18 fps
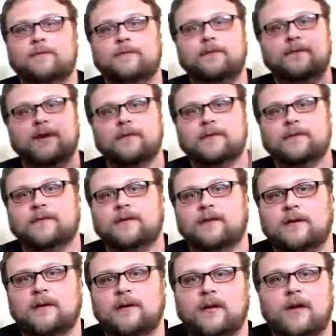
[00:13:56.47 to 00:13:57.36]
If you've never
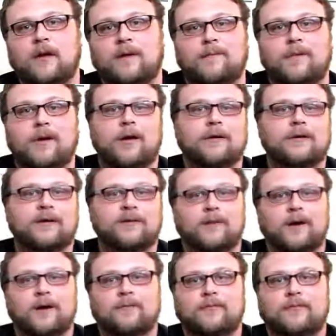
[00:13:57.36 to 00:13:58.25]
seen my
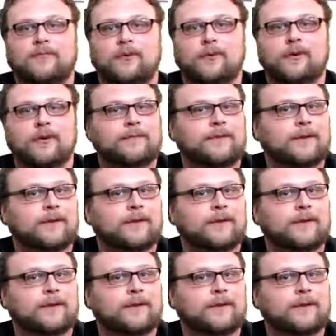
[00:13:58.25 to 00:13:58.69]
ugly mug before,